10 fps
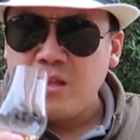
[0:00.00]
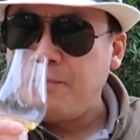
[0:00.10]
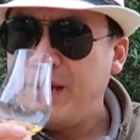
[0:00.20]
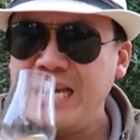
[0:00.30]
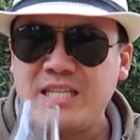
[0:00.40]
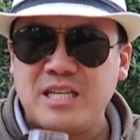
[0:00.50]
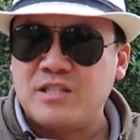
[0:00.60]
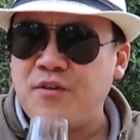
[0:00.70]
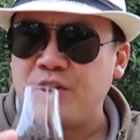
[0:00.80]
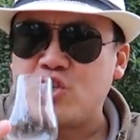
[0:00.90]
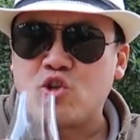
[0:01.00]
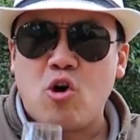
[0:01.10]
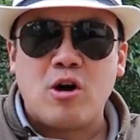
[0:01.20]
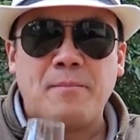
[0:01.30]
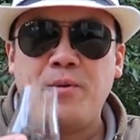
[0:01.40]
The peat is very
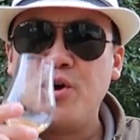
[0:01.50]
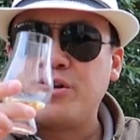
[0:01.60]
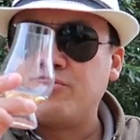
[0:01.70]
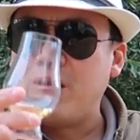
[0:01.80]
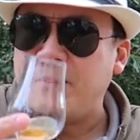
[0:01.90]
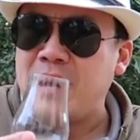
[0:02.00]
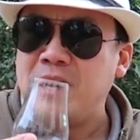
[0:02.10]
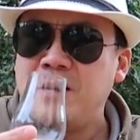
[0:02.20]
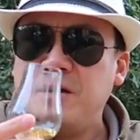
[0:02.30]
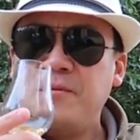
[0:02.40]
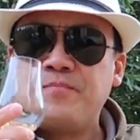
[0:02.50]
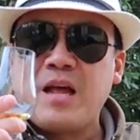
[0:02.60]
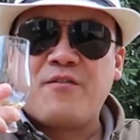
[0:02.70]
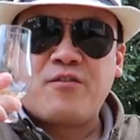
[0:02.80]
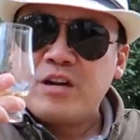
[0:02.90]
strong. A burnt rubber,
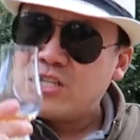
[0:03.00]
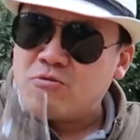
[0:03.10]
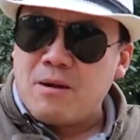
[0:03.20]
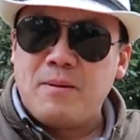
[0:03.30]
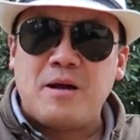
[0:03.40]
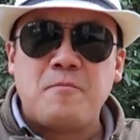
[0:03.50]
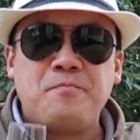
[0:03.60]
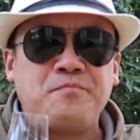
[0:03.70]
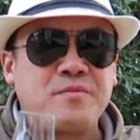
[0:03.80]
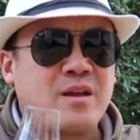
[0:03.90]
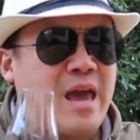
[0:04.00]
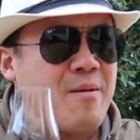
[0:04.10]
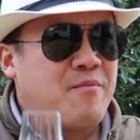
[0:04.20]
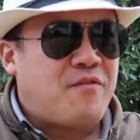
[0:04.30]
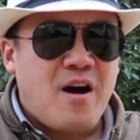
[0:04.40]
a fresh rubber,
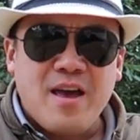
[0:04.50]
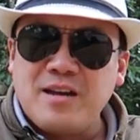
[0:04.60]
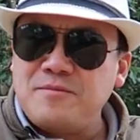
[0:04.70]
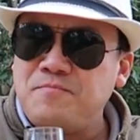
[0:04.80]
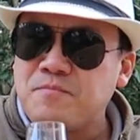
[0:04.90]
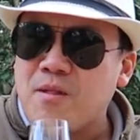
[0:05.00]
campfire,